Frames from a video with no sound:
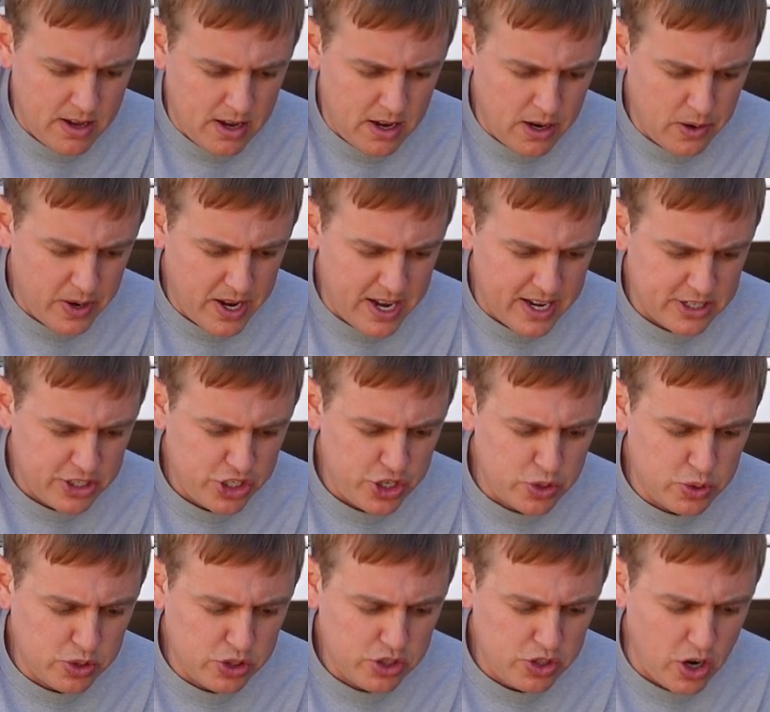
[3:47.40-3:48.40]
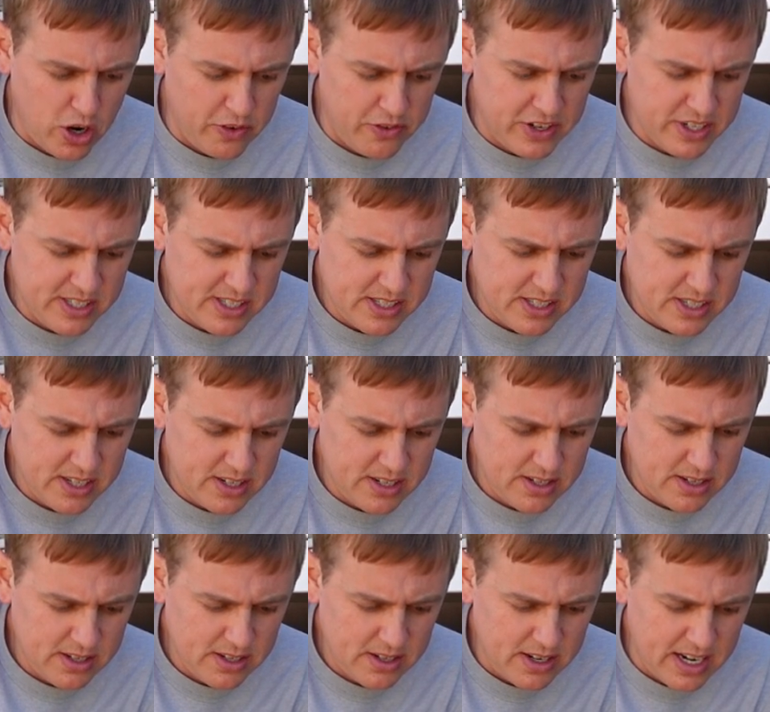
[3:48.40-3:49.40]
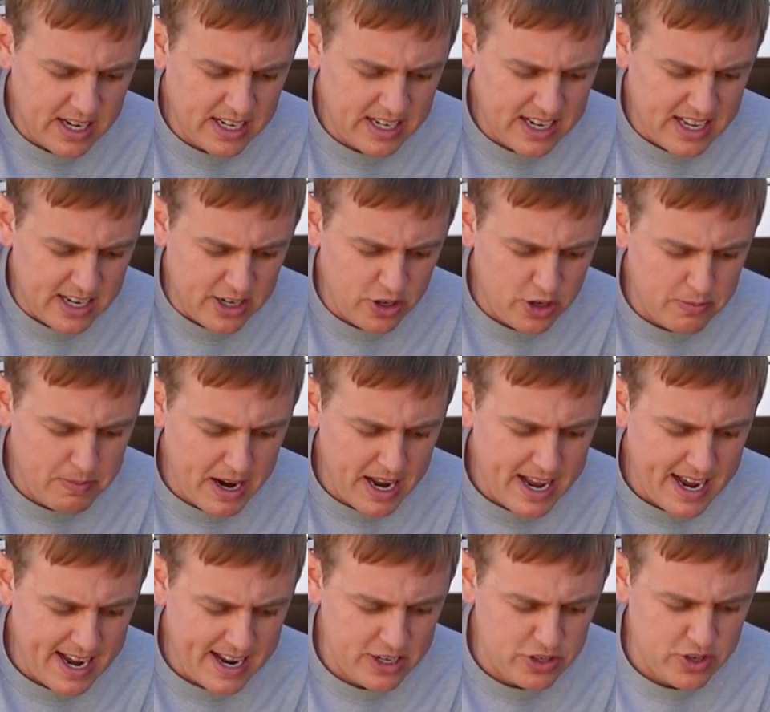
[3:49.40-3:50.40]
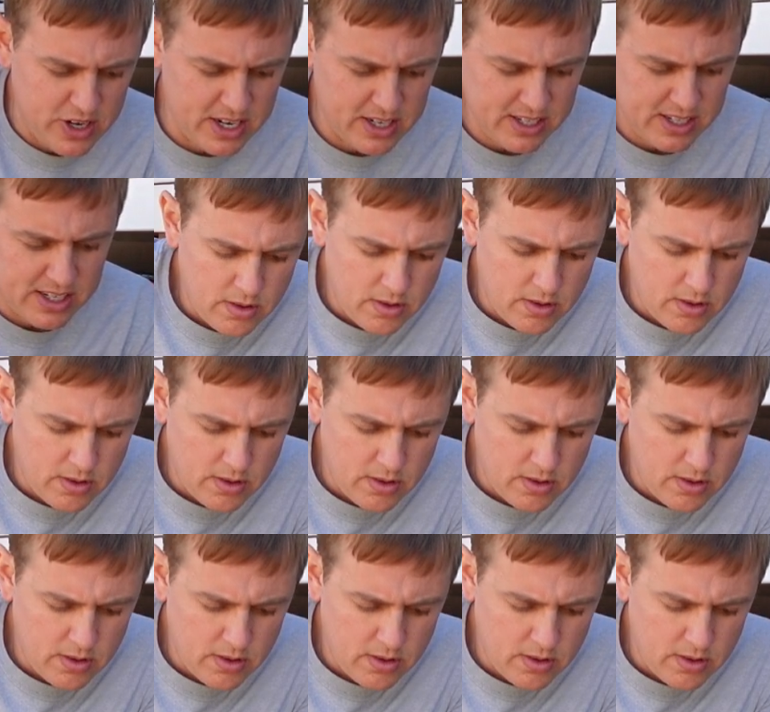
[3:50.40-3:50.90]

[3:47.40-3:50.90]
okay, choose service. I need to enter my address.